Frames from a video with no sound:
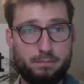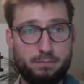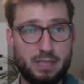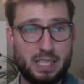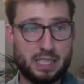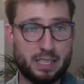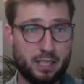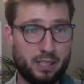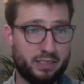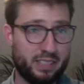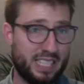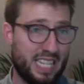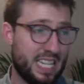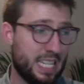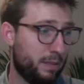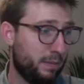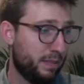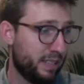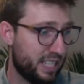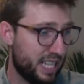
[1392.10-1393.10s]
So if statute
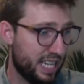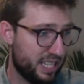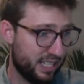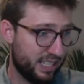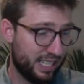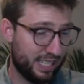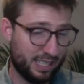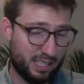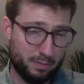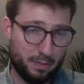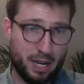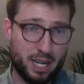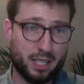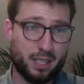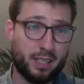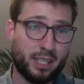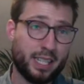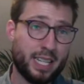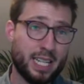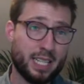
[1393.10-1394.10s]
of limitations has expired,
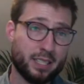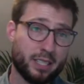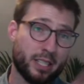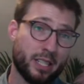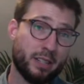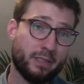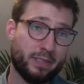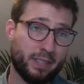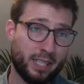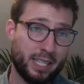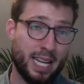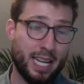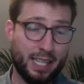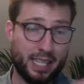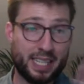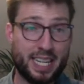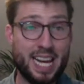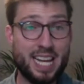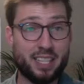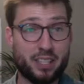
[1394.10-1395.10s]
then they can't sue you for the debt. They
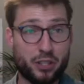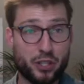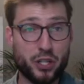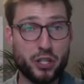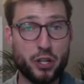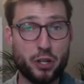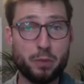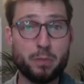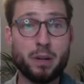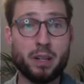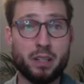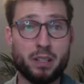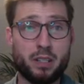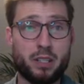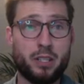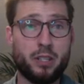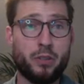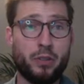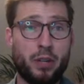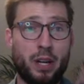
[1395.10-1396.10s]
can sue you, but
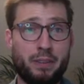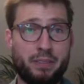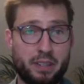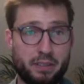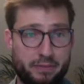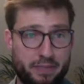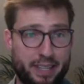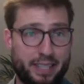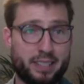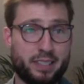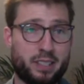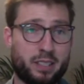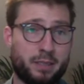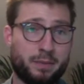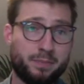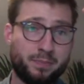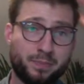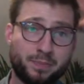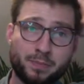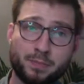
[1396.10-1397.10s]
you have a defense.
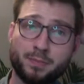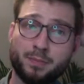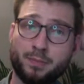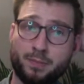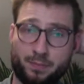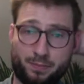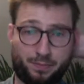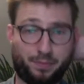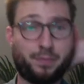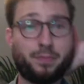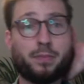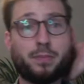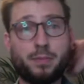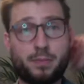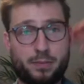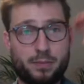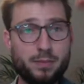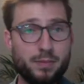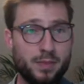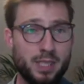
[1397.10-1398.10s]

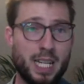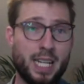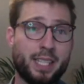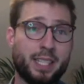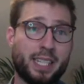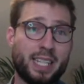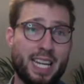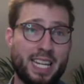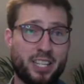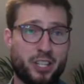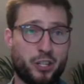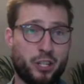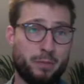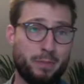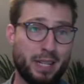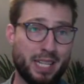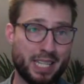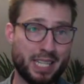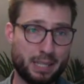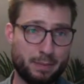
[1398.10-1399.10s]
And the case should be
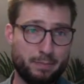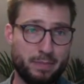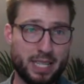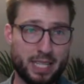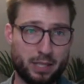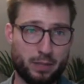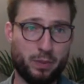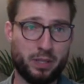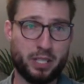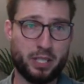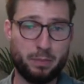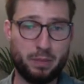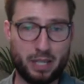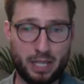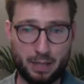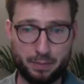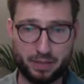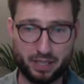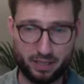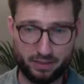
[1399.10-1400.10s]
dismissed once you bring
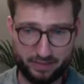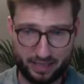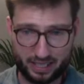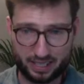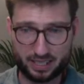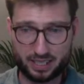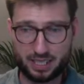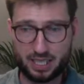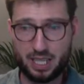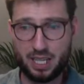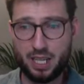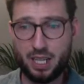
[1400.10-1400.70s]
up the defense.